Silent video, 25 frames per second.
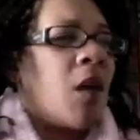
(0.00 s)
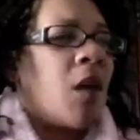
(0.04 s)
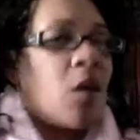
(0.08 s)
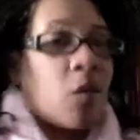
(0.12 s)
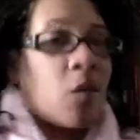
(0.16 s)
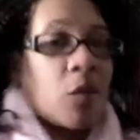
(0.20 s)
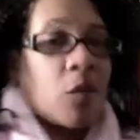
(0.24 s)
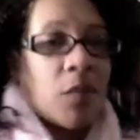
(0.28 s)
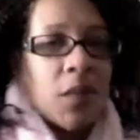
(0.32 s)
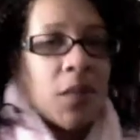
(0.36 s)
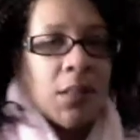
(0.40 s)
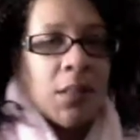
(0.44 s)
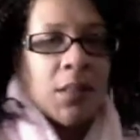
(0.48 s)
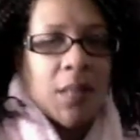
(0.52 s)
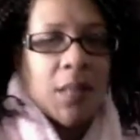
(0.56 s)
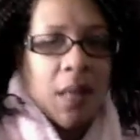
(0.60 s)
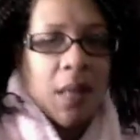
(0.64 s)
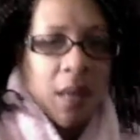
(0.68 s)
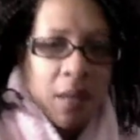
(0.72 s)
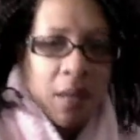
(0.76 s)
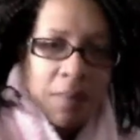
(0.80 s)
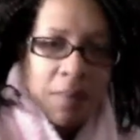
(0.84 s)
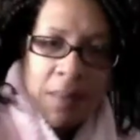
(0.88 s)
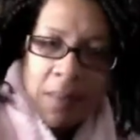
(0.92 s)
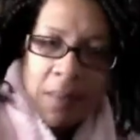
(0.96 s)
one
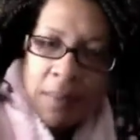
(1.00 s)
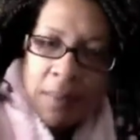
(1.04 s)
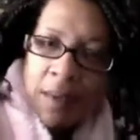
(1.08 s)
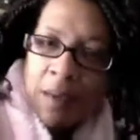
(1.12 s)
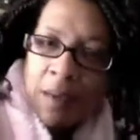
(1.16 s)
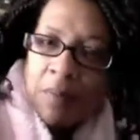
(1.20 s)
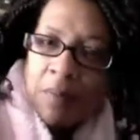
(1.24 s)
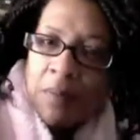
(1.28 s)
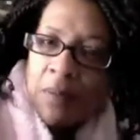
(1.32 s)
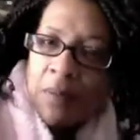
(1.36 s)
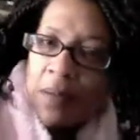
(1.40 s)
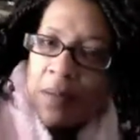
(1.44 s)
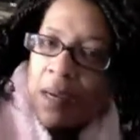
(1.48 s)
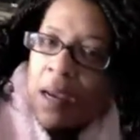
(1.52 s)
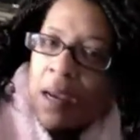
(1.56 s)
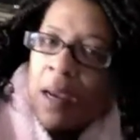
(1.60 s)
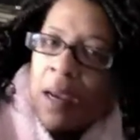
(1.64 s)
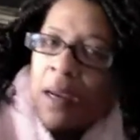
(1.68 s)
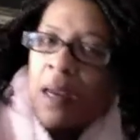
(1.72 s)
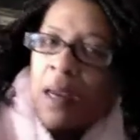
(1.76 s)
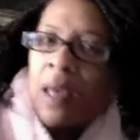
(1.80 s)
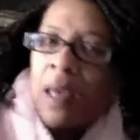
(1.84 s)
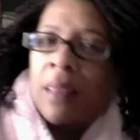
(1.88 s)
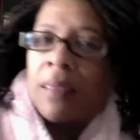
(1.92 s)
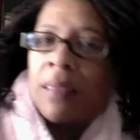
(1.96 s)
time at that point,
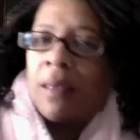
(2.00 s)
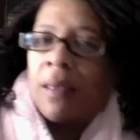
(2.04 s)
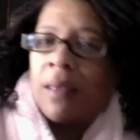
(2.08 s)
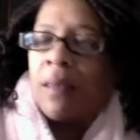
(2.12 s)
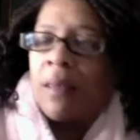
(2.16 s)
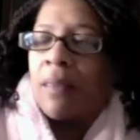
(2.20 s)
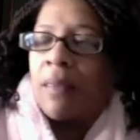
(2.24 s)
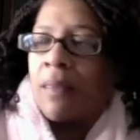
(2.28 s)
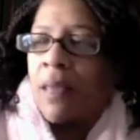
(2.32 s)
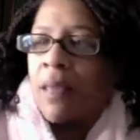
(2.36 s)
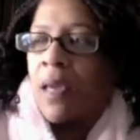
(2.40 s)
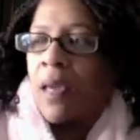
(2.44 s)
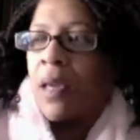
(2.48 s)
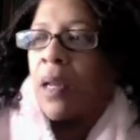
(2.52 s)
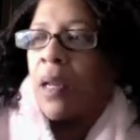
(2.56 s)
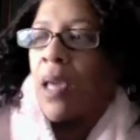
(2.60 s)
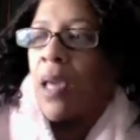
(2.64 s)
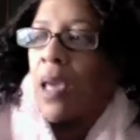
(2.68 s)
and I think that